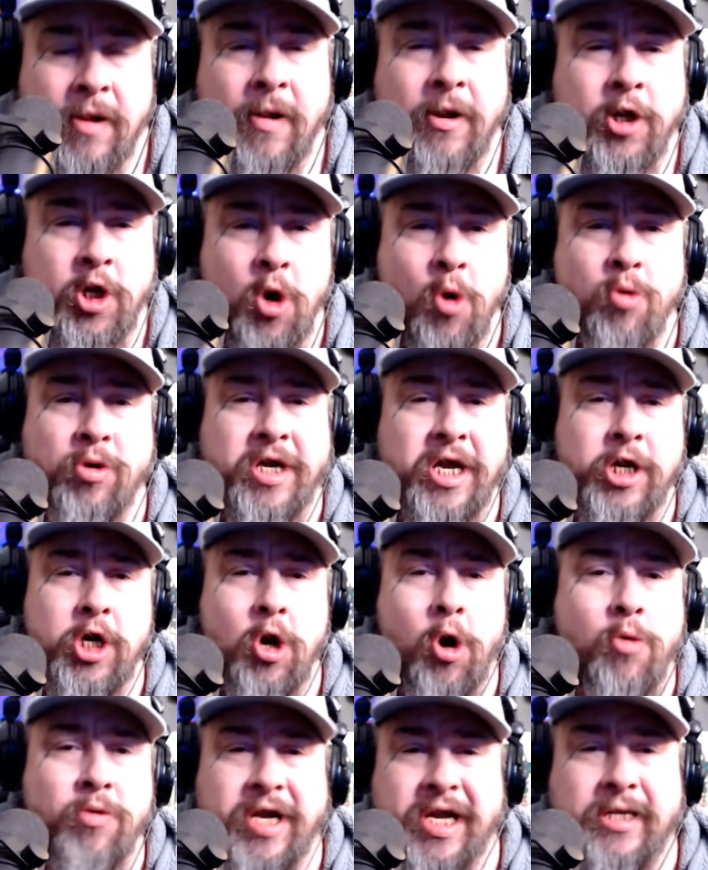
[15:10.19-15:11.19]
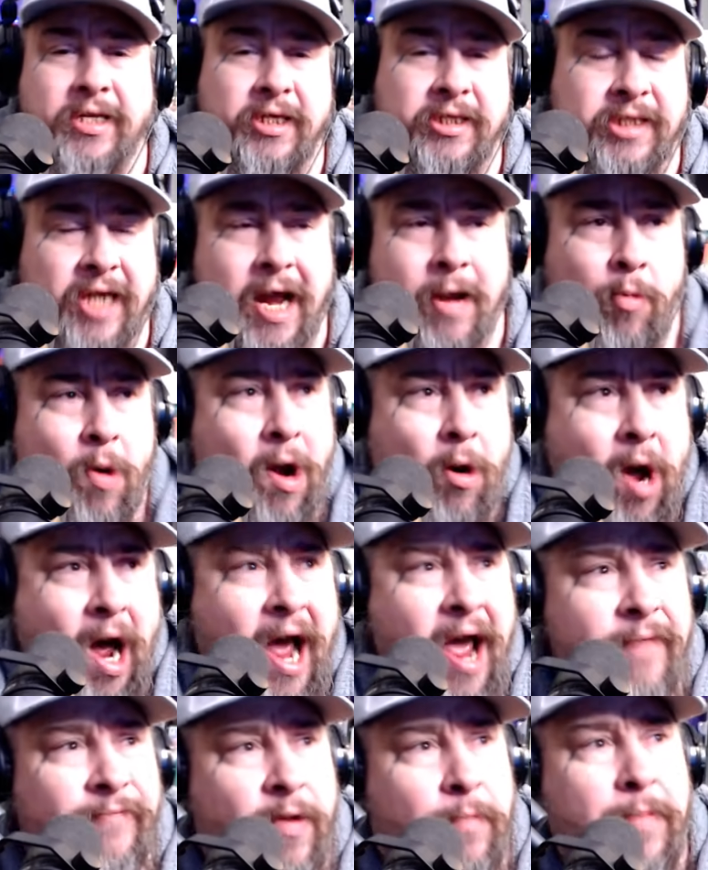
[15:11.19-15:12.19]
You don't get to say, well, I
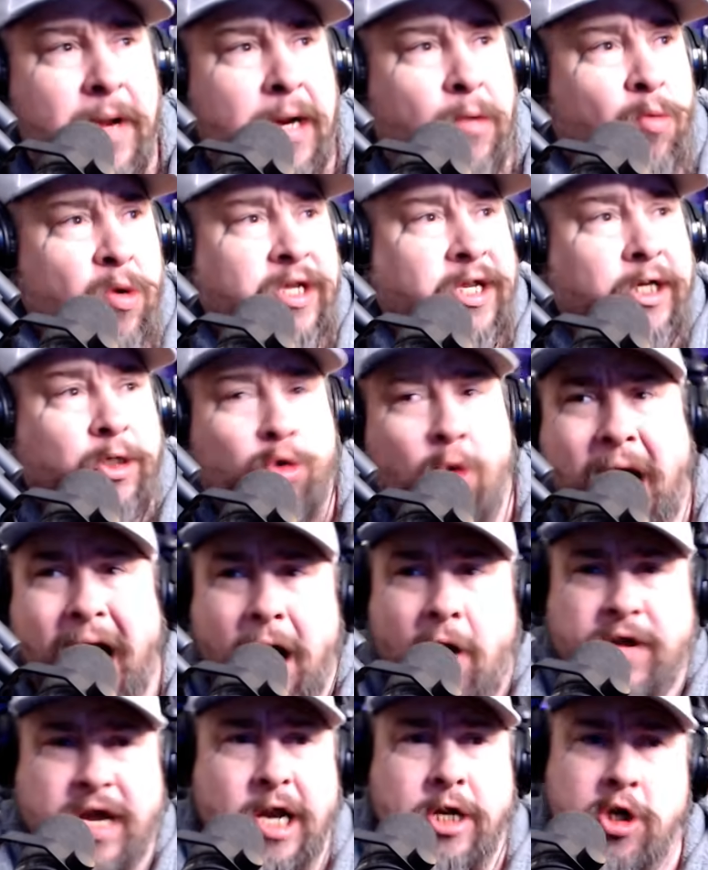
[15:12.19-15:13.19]
haven't been with the trial yet.